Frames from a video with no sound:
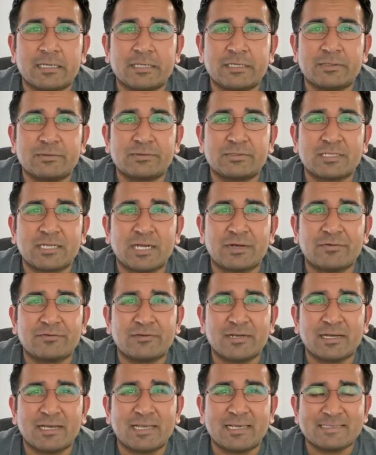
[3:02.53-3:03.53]
you start
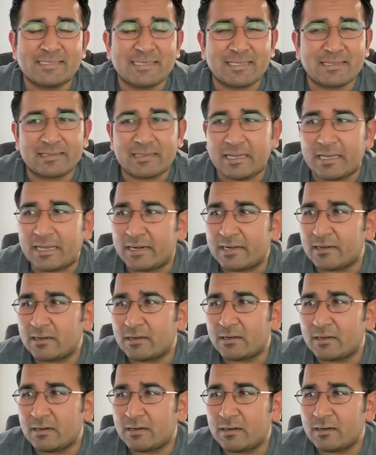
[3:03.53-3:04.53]
realizing that
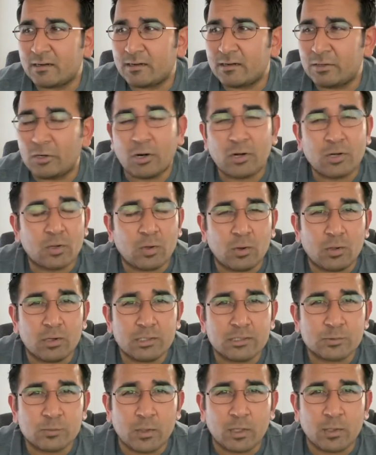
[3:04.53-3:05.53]
not all
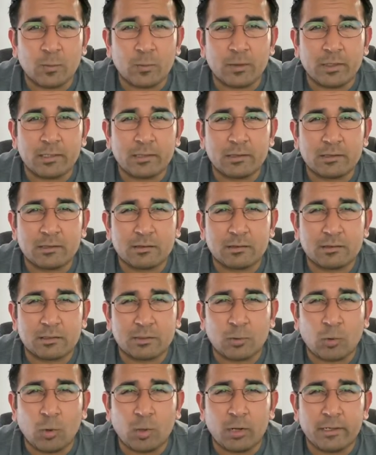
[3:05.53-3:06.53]
is well with the
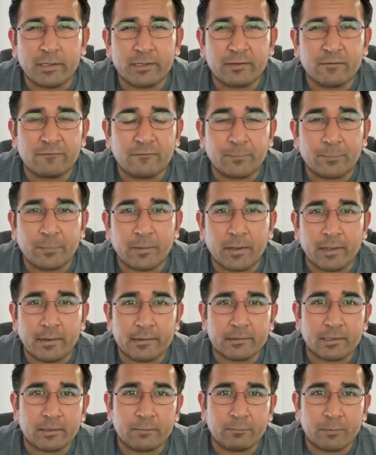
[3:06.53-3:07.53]
quality of
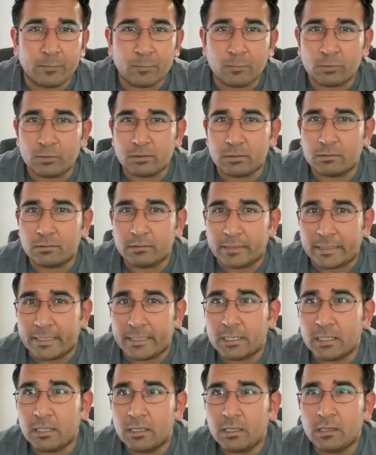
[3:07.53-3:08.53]
umpiring that we would
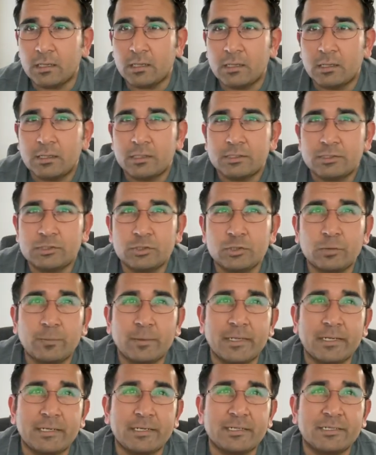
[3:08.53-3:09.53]
need. Too
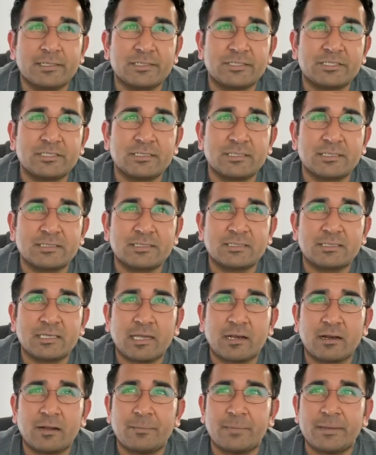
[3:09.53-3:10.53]
many decisions
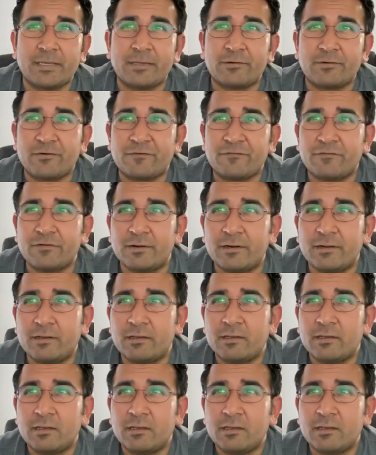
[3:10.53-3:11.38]
that are being referred,